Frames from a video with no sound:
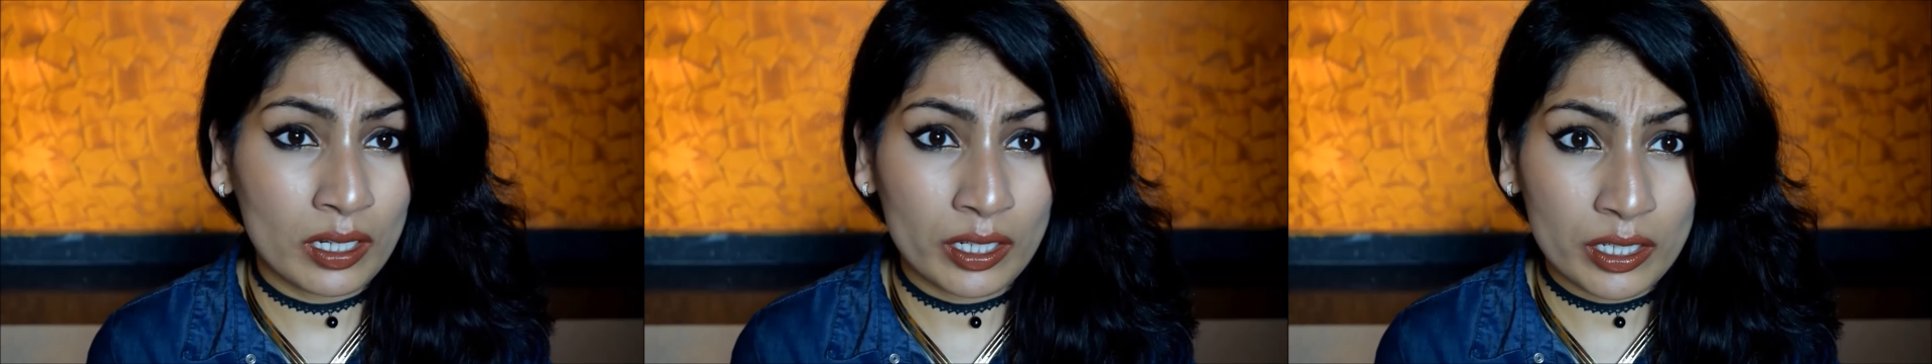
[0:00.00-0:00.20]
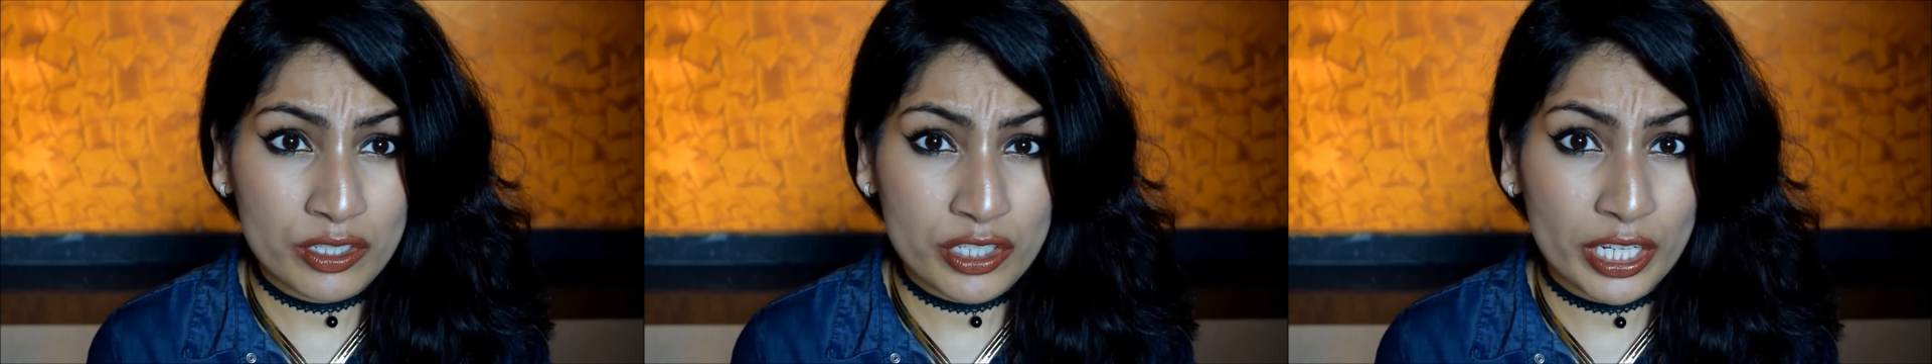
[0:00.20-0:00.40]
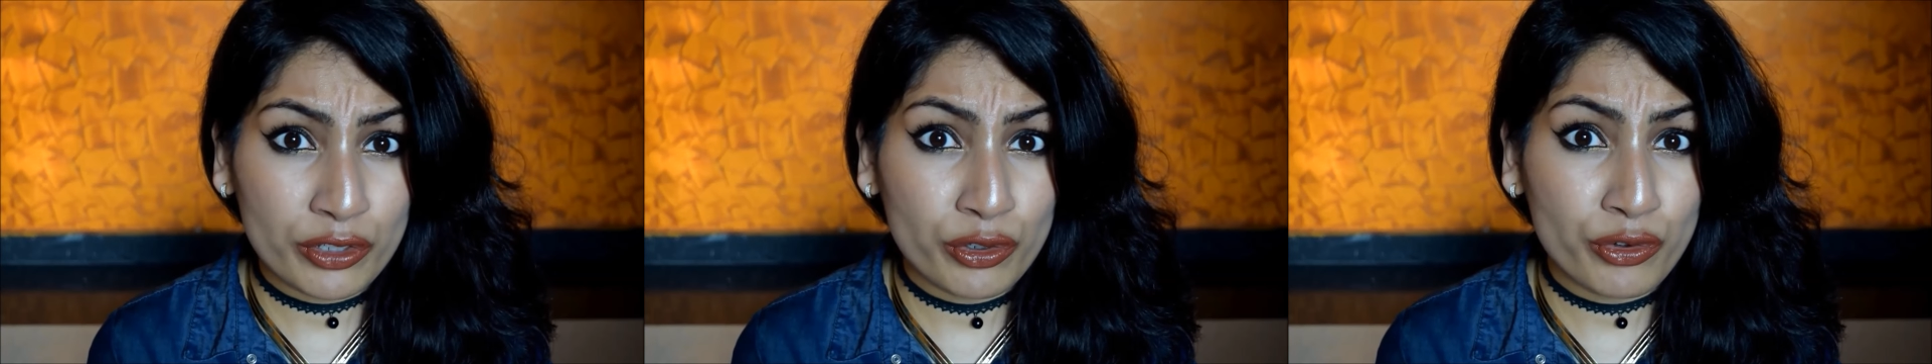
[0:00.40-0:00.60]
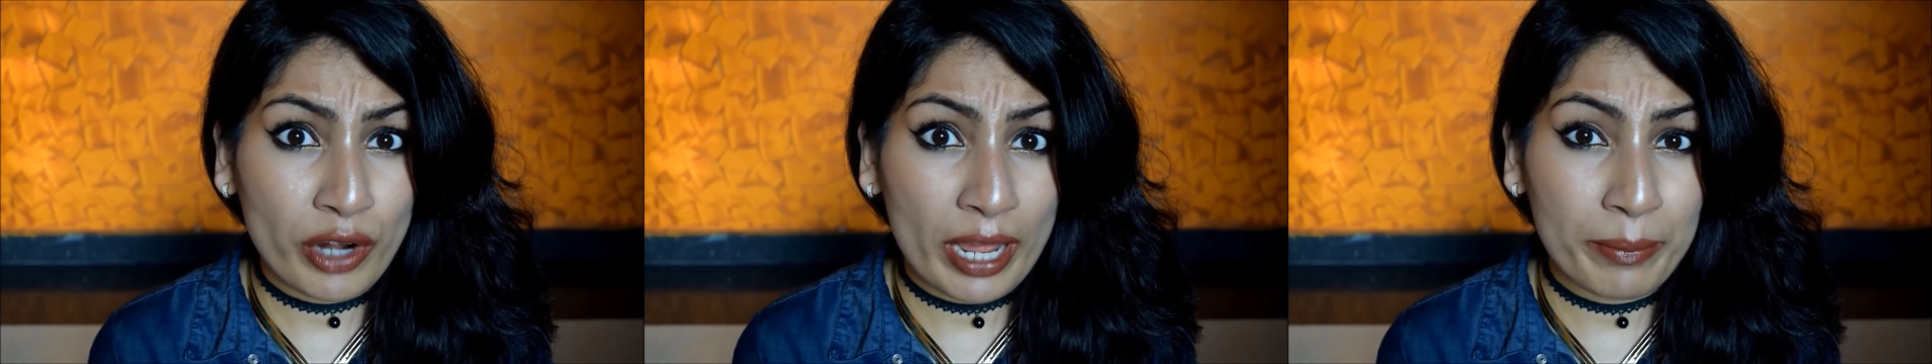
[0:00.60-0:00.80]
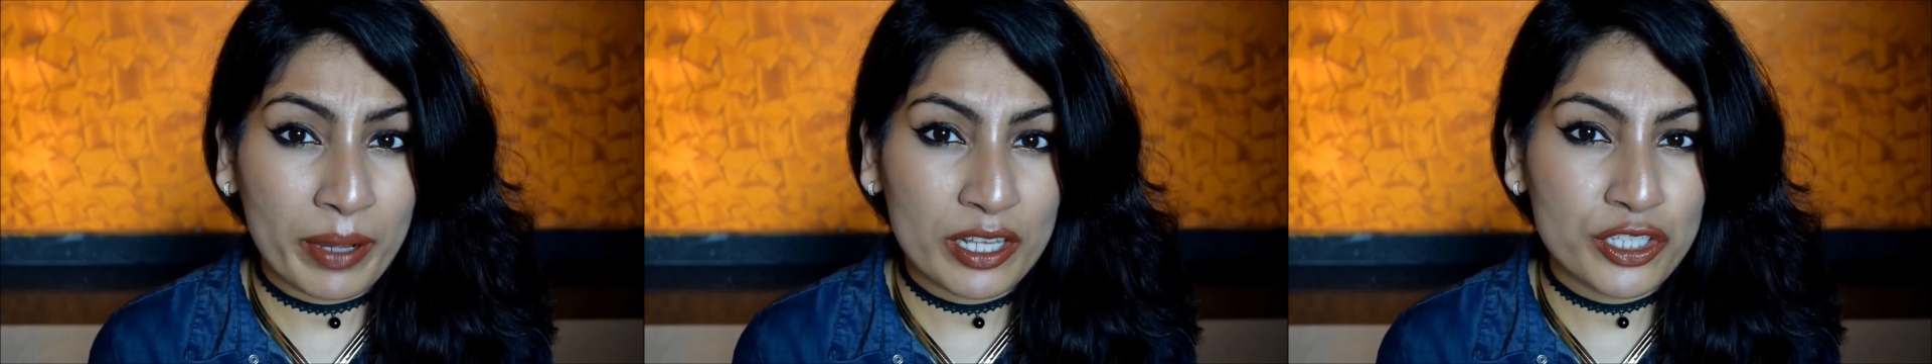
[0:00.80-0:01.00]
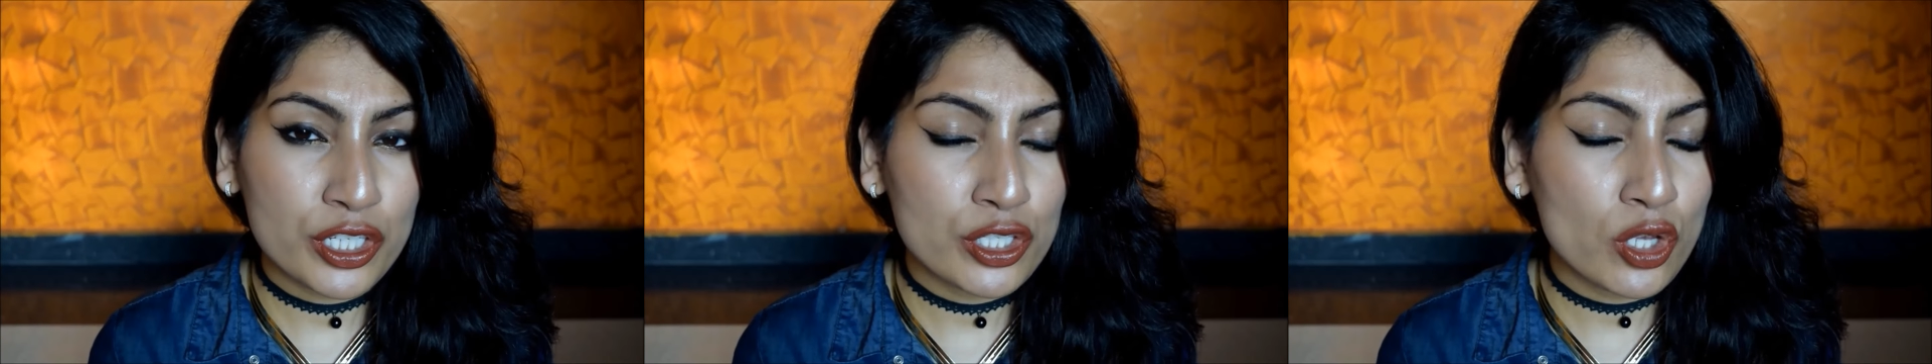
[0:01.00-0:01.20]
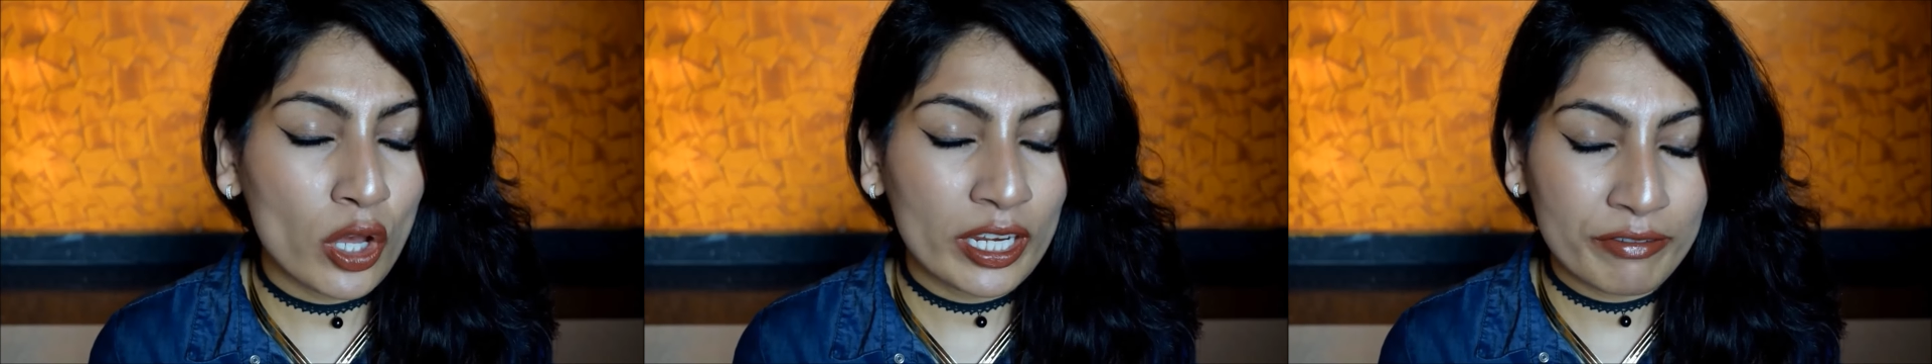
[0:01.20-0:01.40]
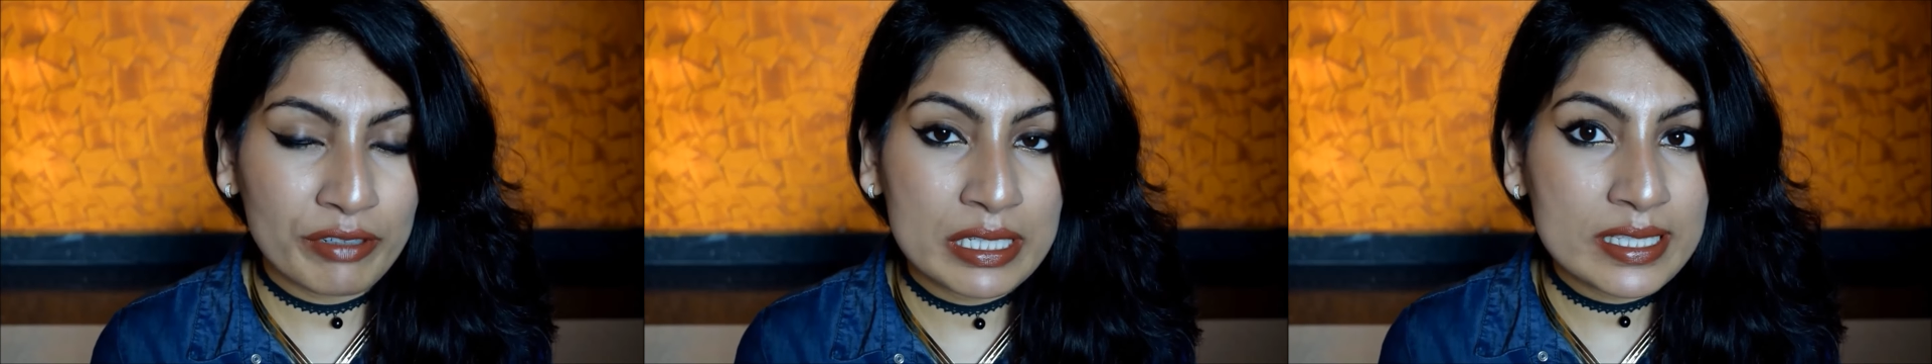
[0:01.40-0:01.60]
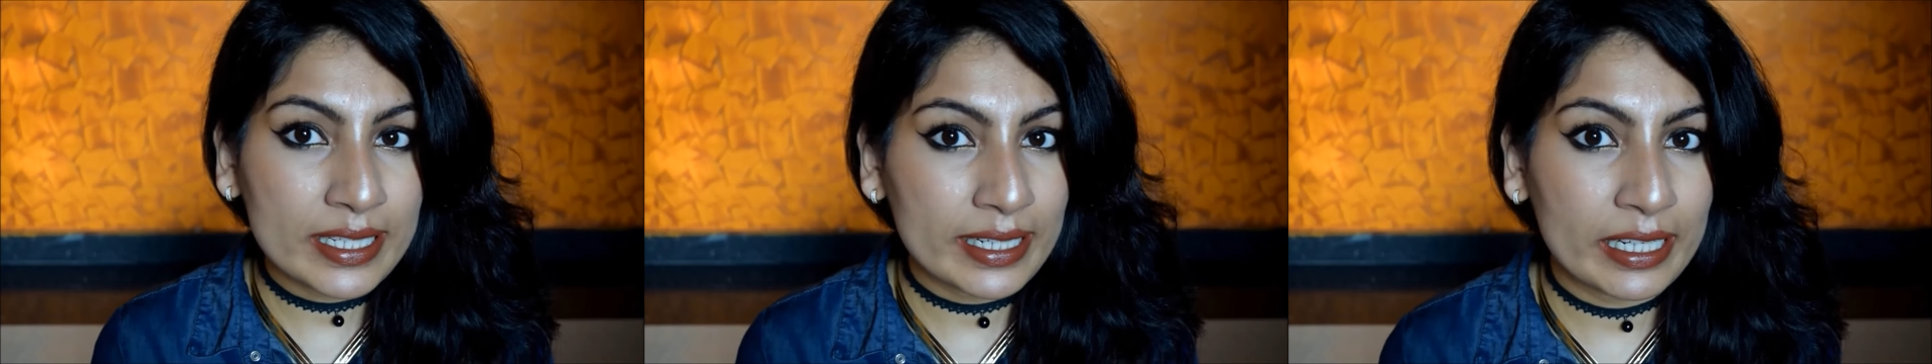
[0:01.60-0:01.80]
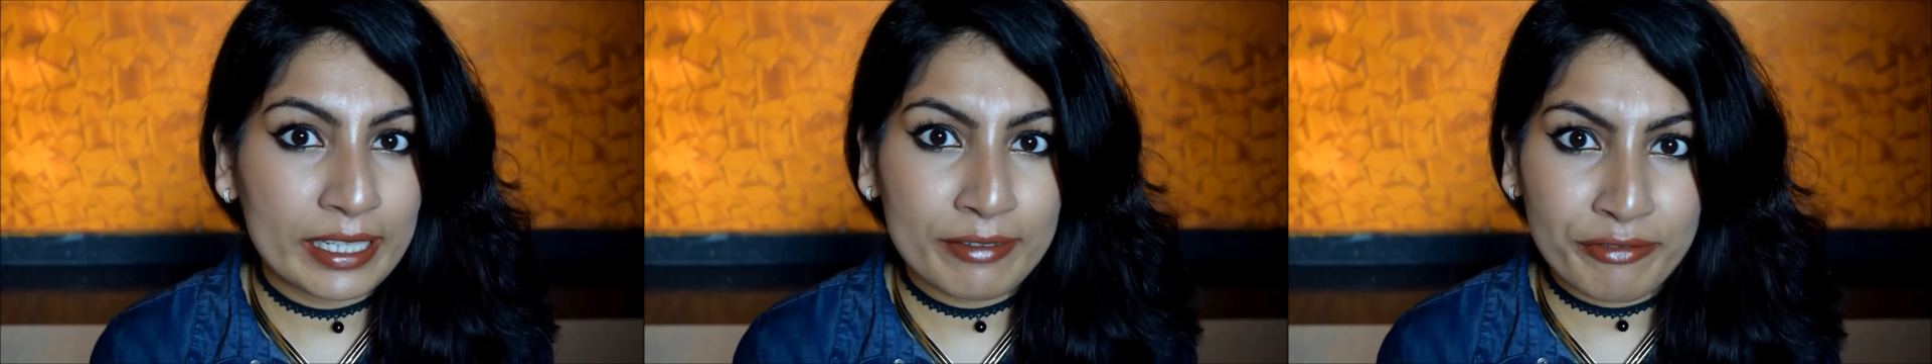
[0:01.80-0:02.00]
stick to dry patches or even
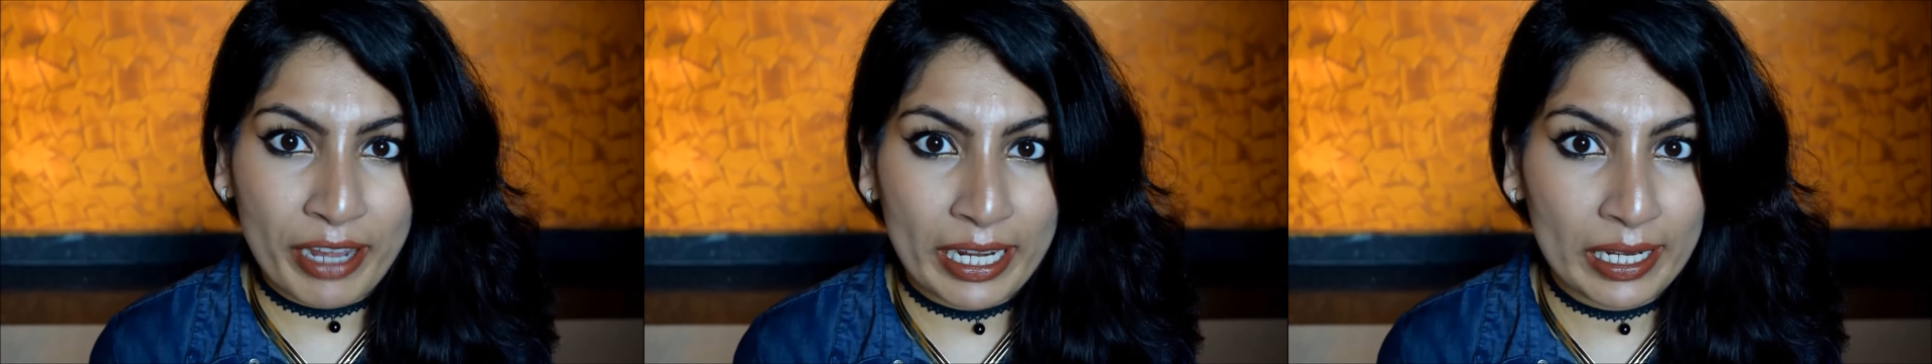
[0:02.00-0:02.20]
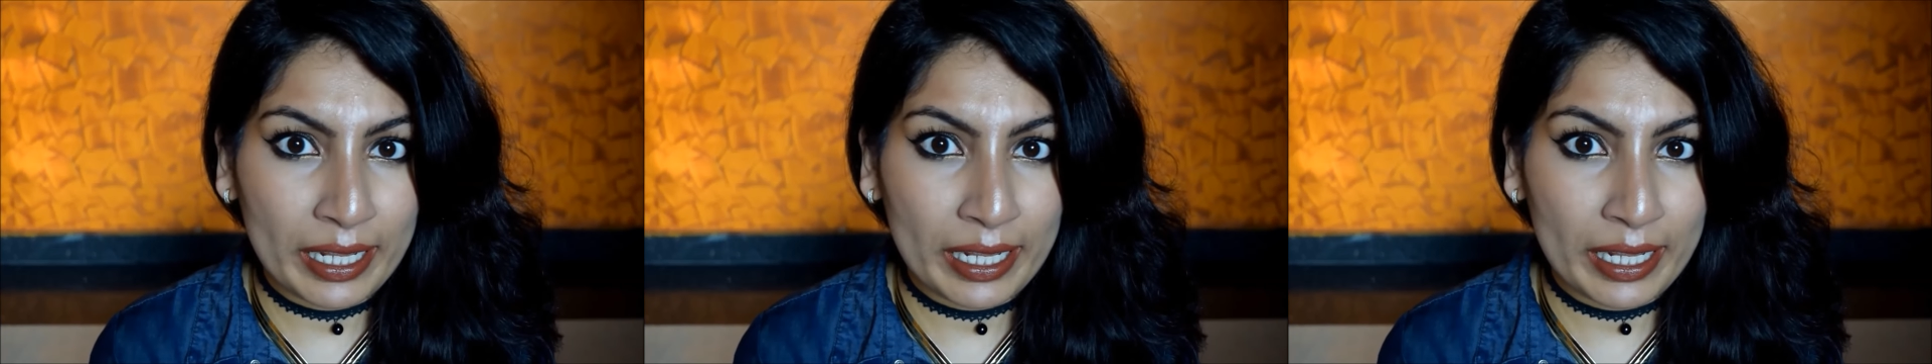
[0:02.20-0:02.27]
settle in fine